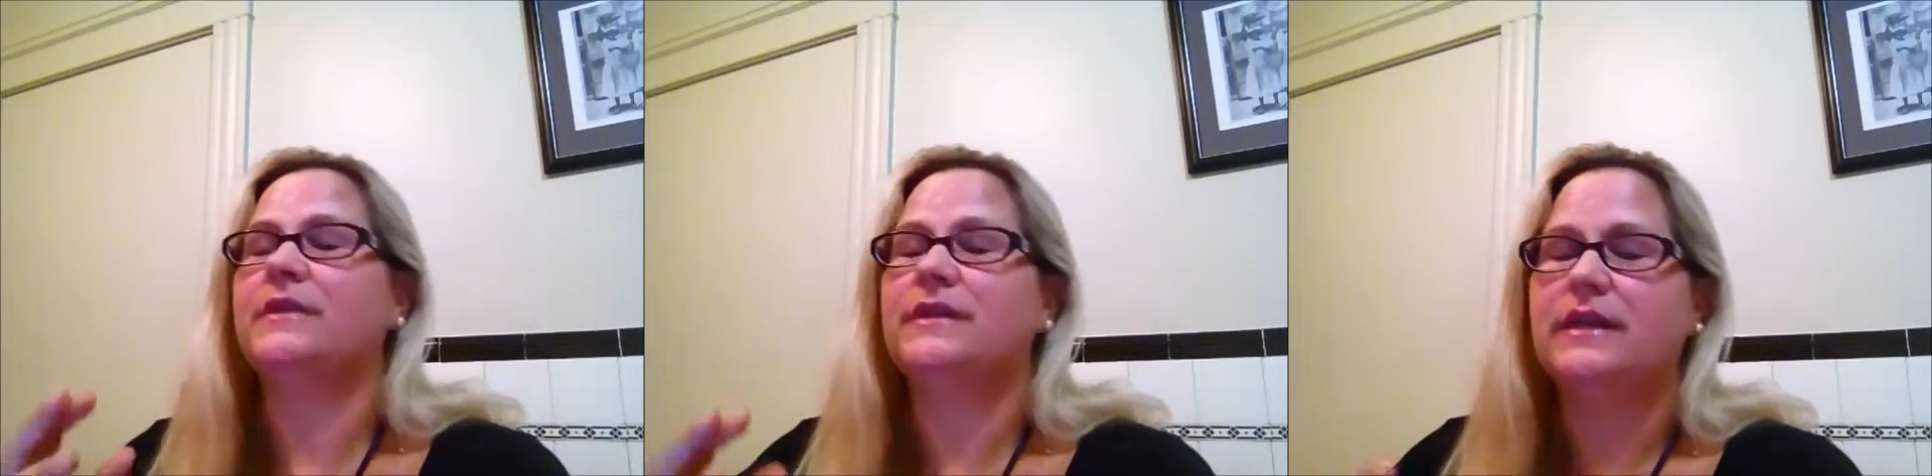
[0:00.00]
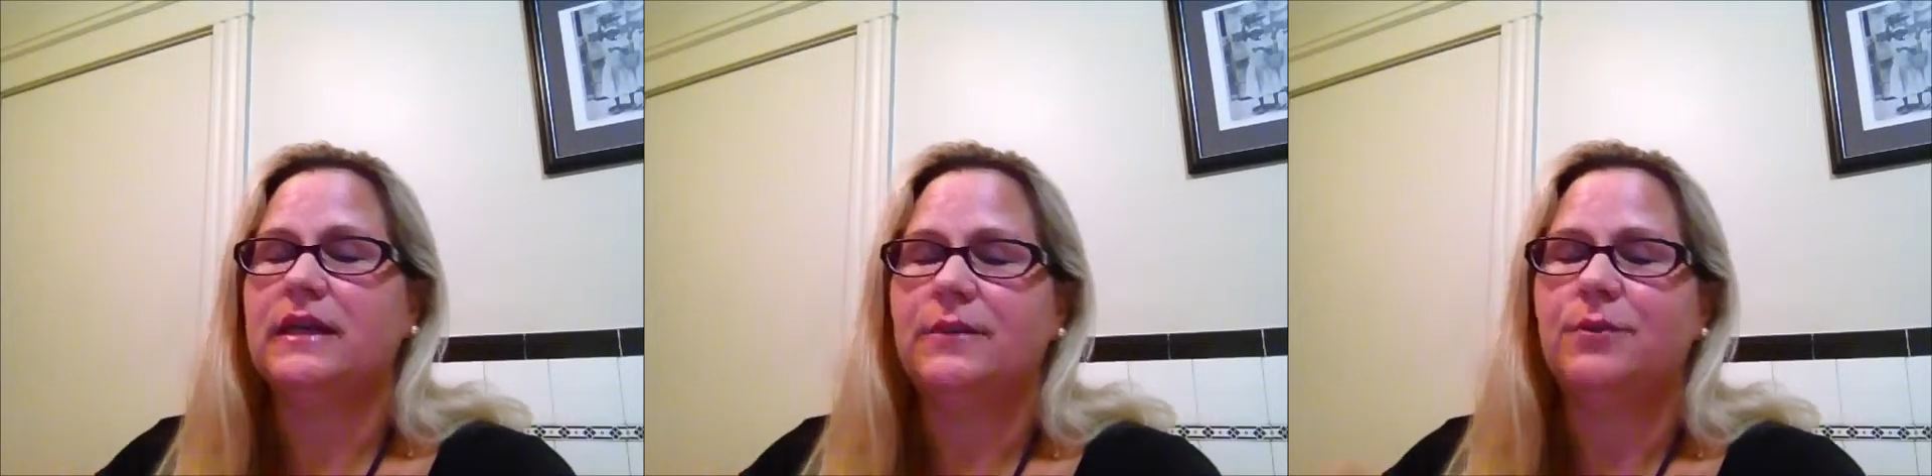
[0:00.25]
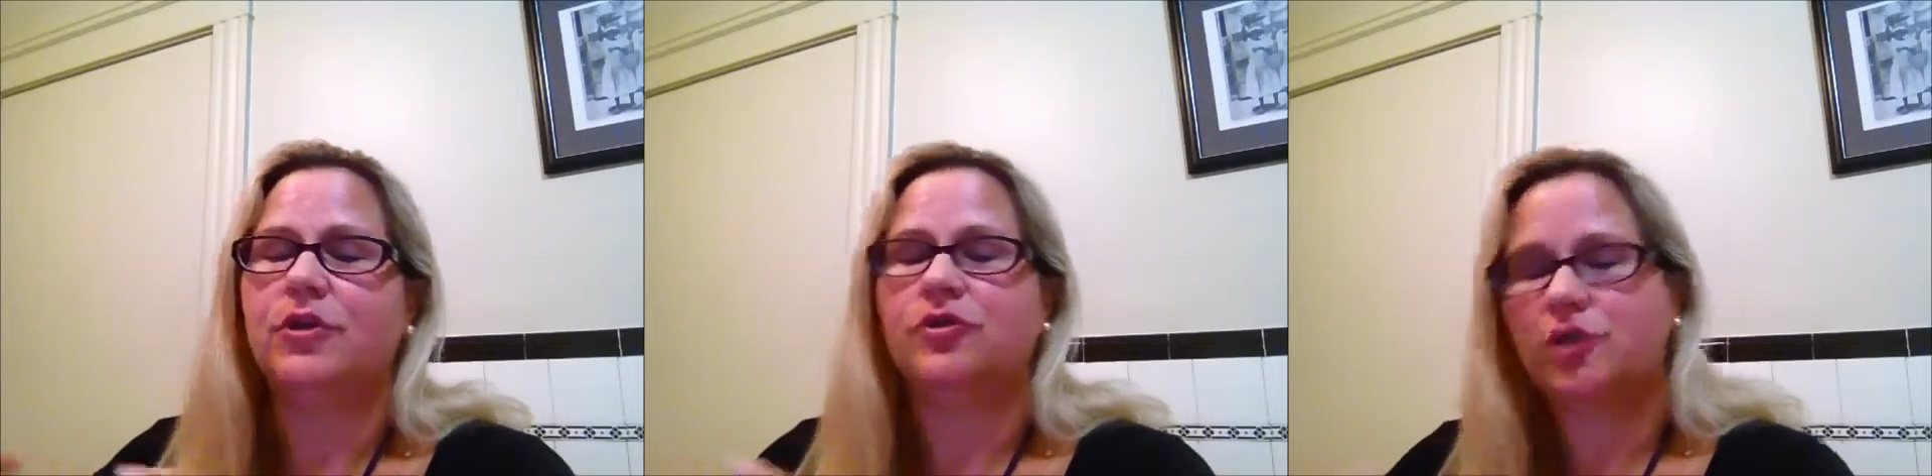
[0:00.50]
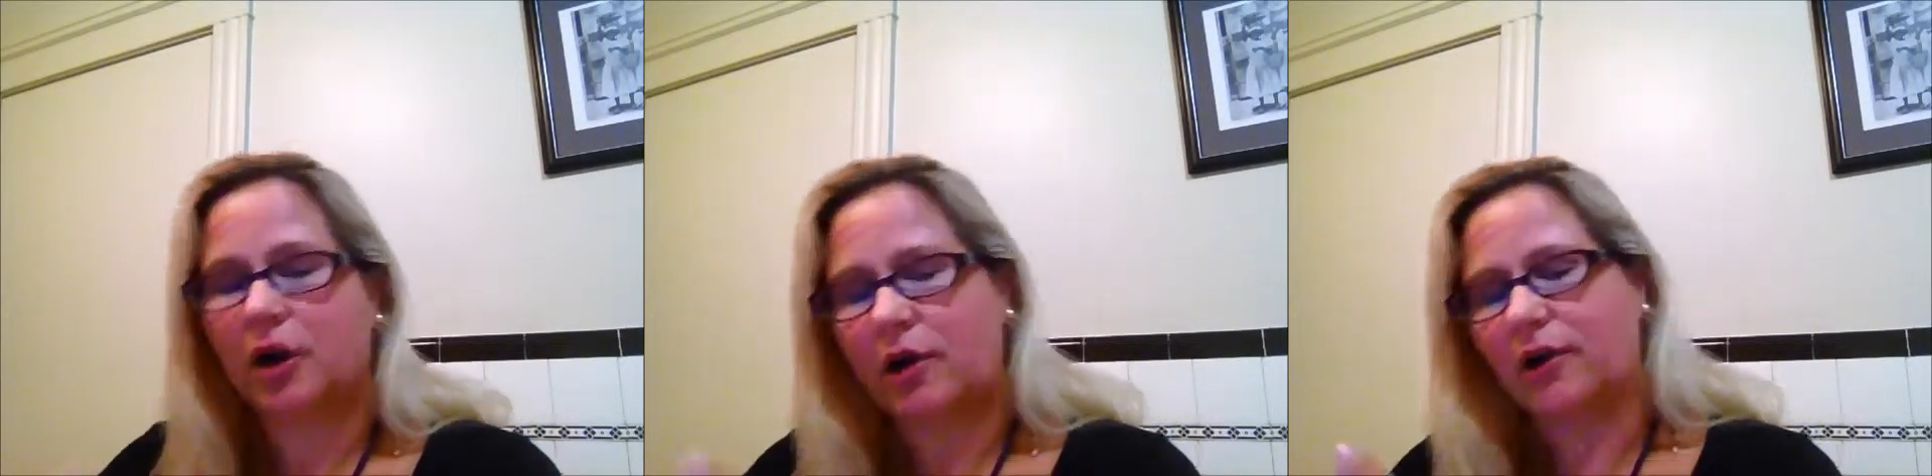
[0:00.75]
deep
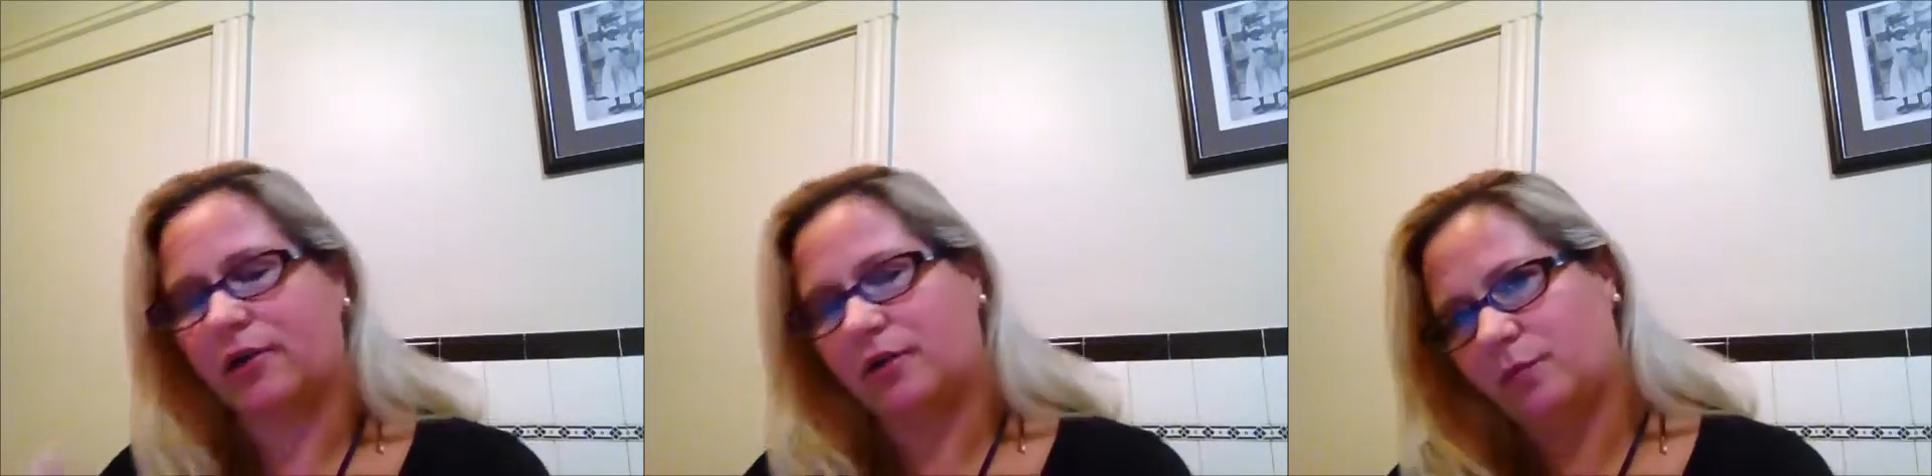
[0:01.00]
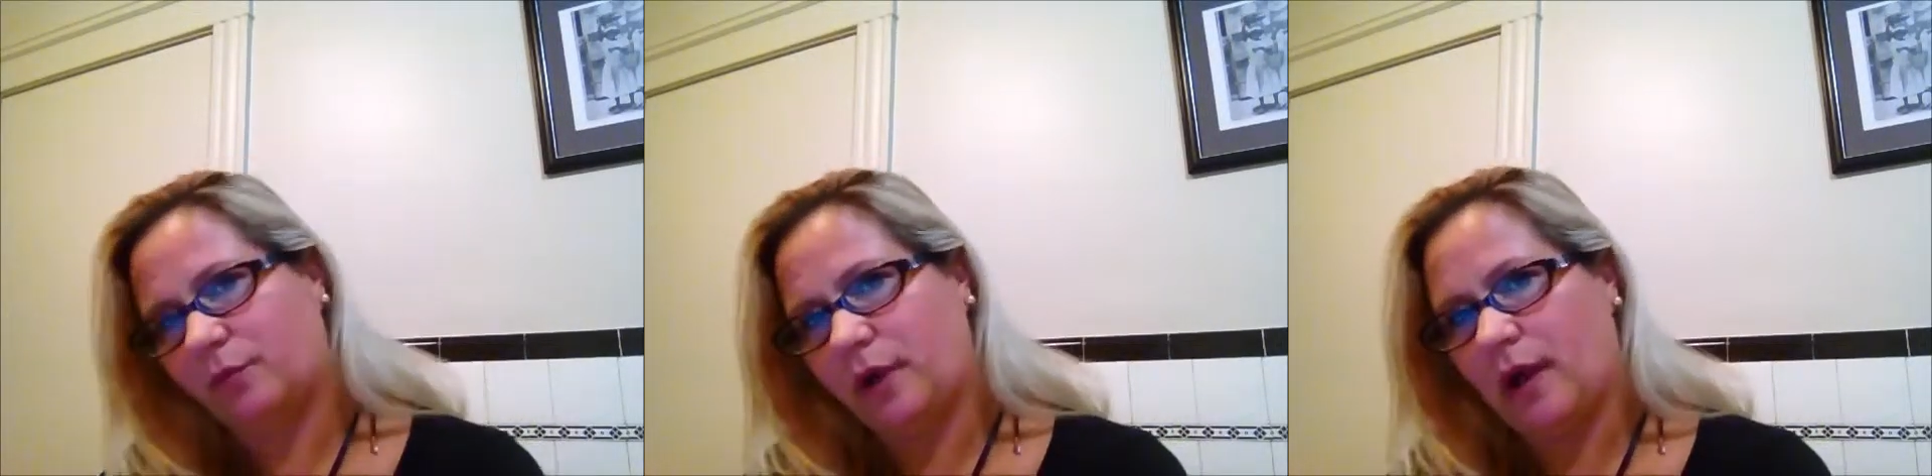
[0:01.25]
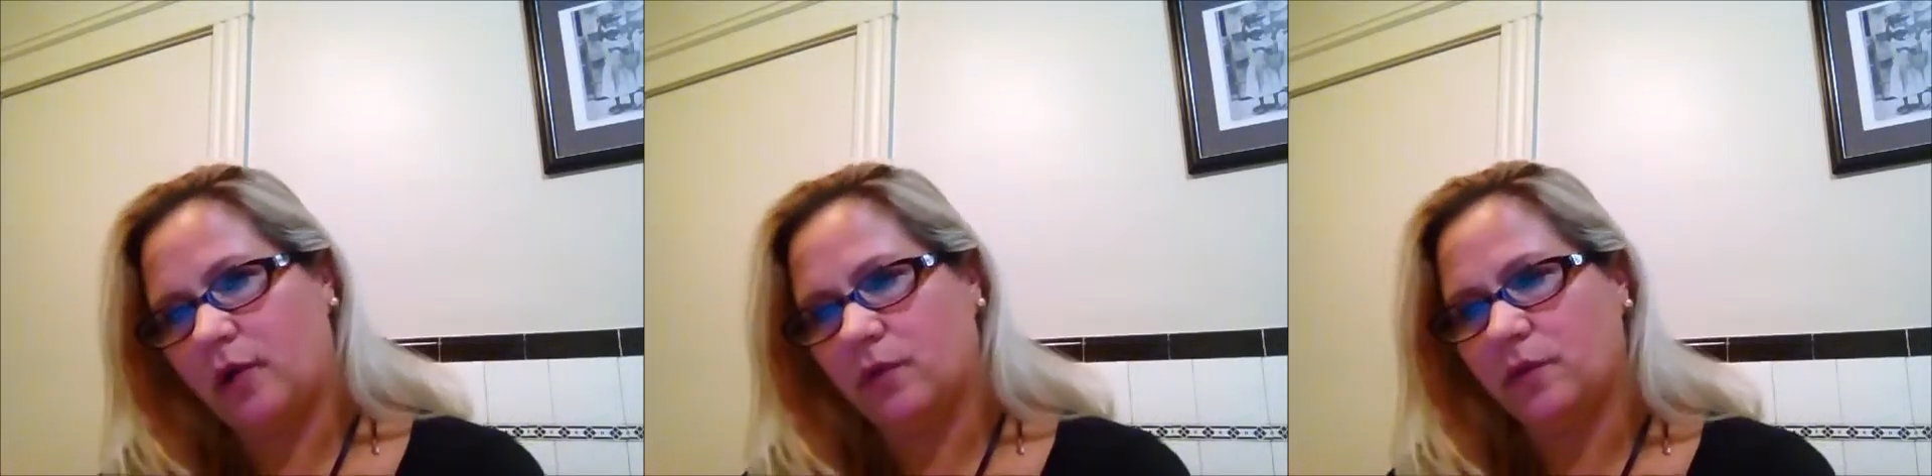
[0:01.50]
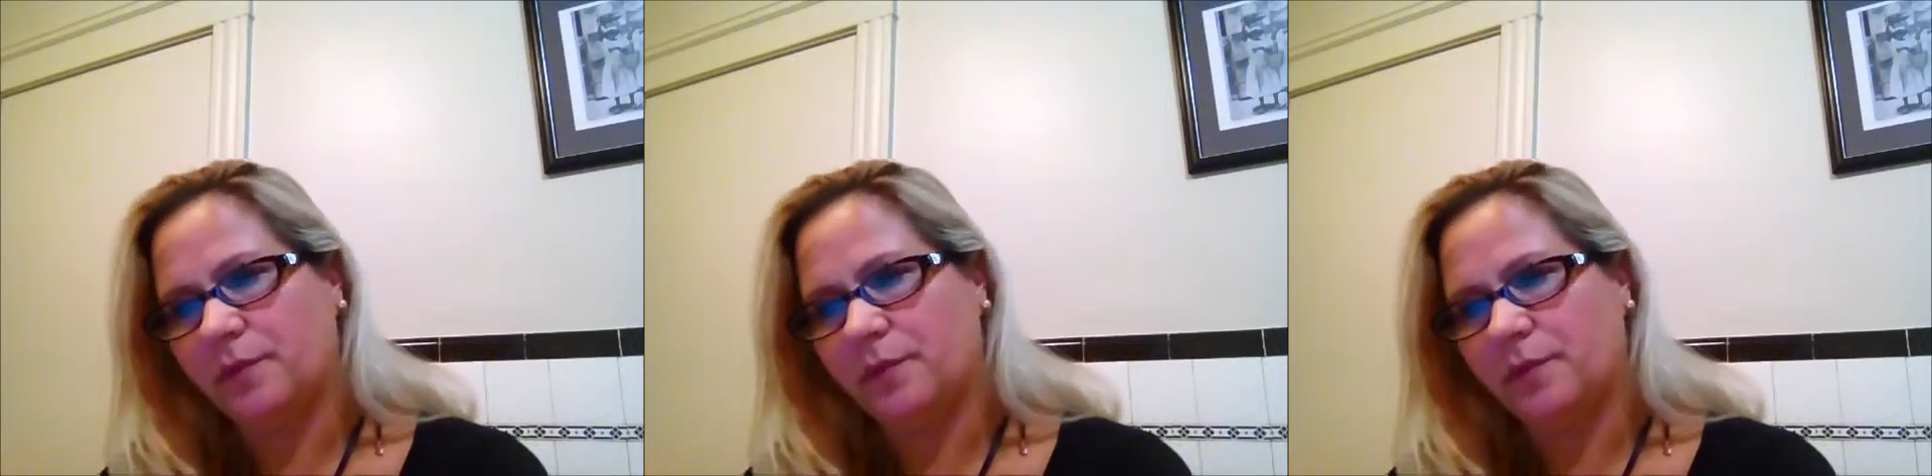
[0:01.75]
dark brown.